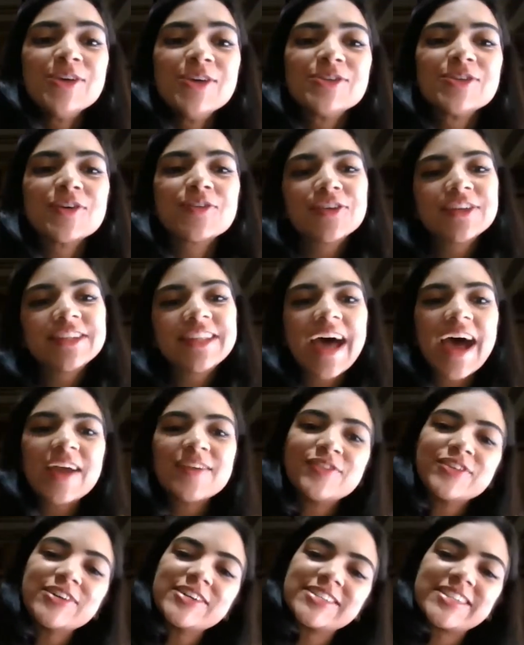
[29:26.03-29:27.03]
So for
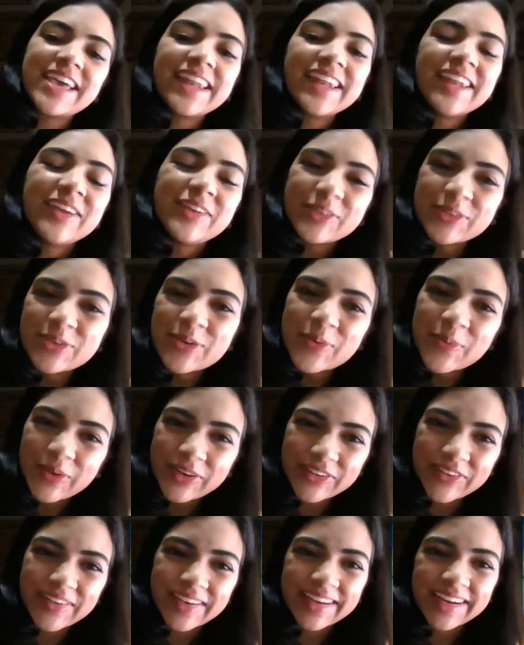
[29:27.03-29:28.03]
that, first I need to know
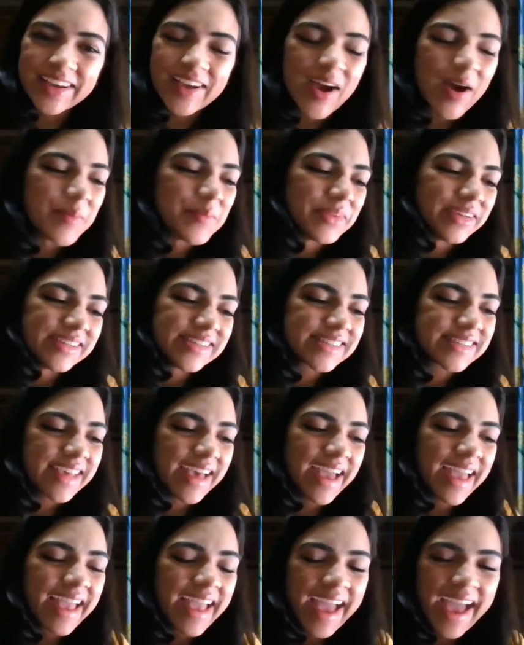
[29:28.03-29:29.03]
what your income is.
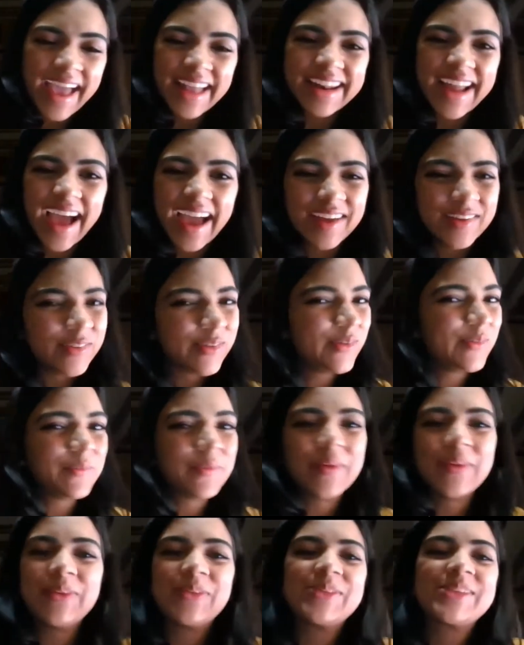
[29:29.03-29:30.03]
And I don't
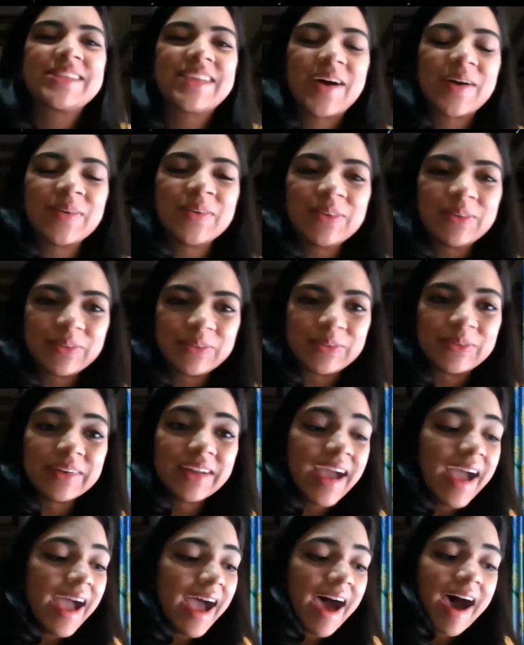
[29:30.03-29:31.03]
want to sound
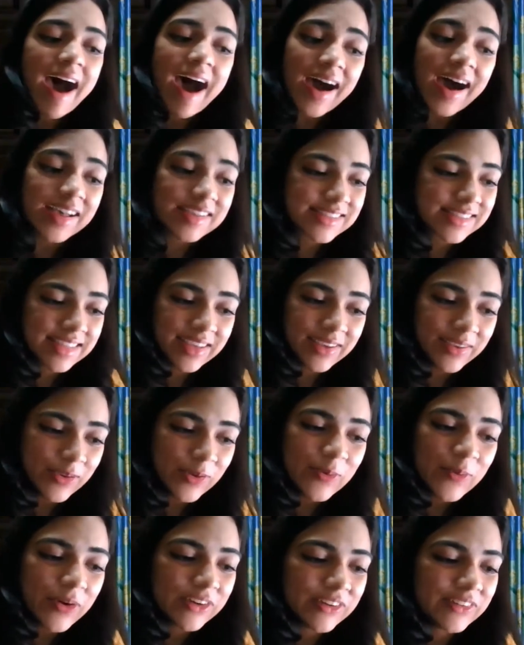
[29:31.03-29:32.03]
rude asking
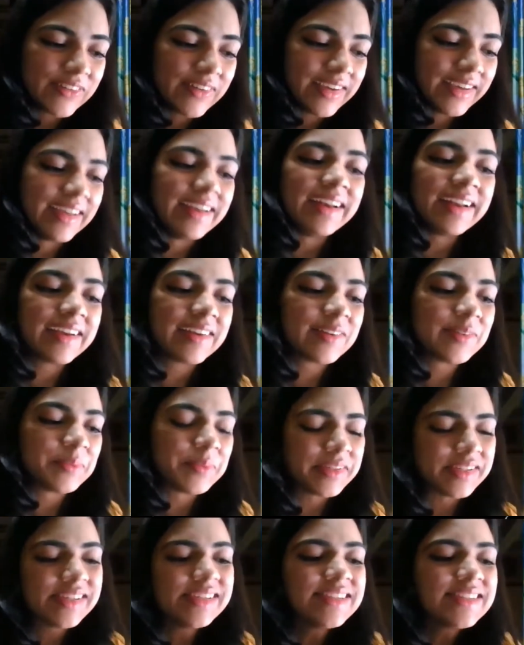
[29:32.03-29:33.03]
you what your
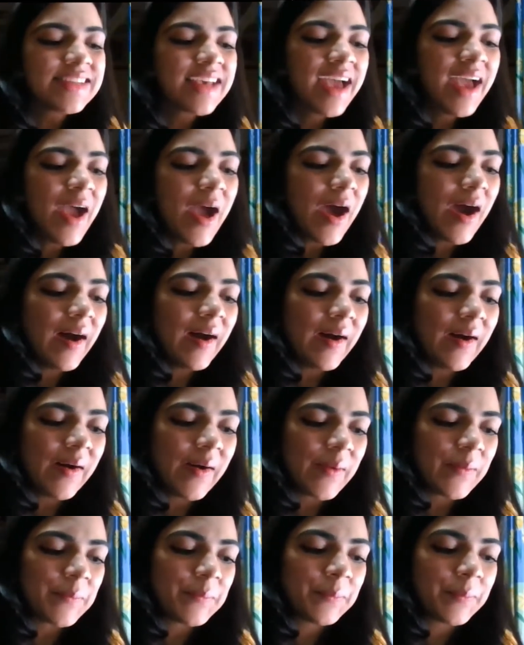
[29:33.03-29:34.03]
income is.
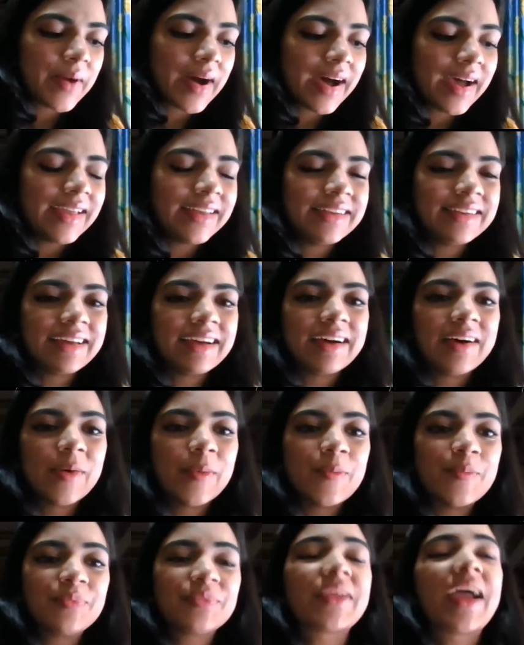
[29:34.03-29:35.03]
But
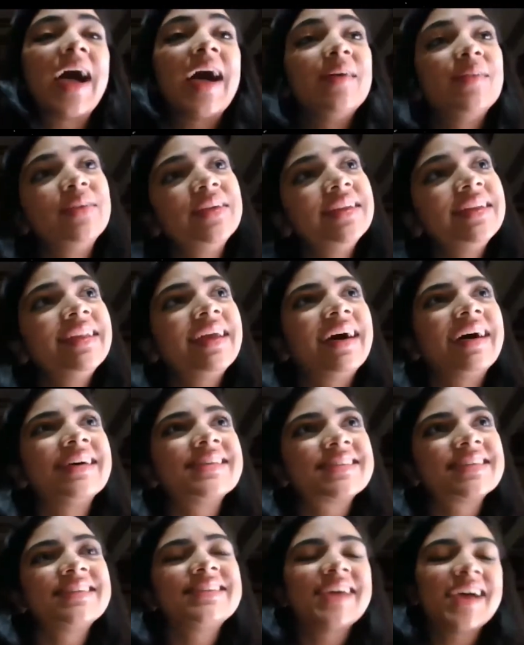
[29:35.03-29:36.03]
I
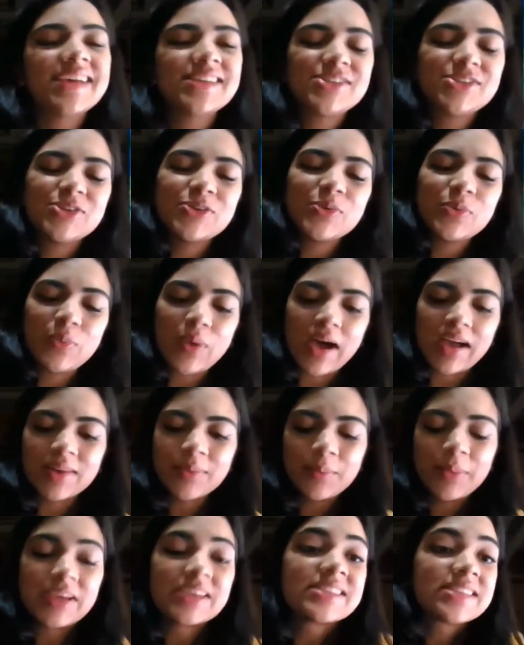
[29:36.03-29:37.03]
will suggest you
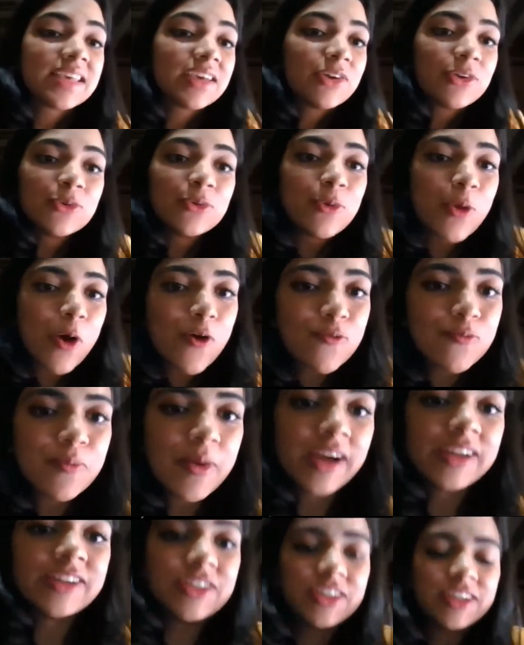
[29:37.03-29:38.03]
one basic rule
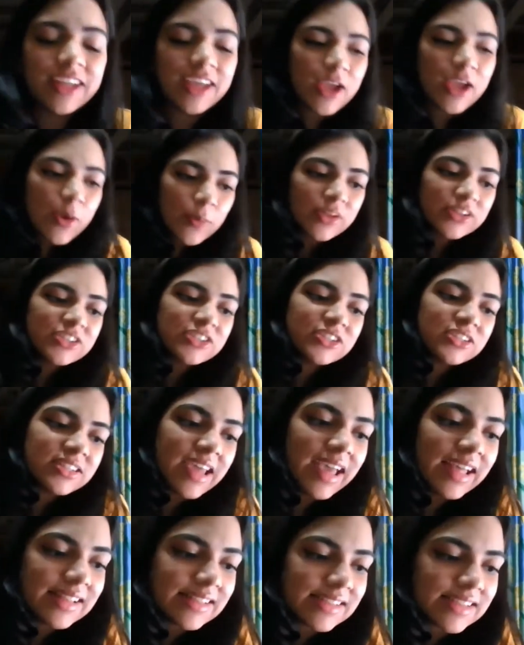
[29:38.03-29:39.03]
of budgeting, which
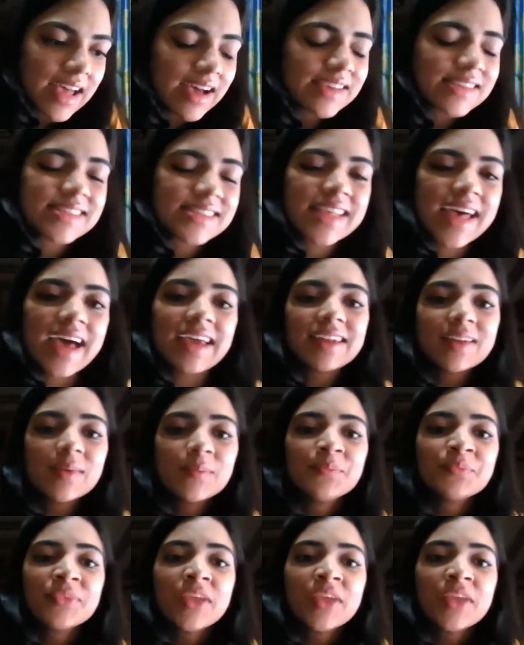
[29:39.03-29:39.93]
tells us that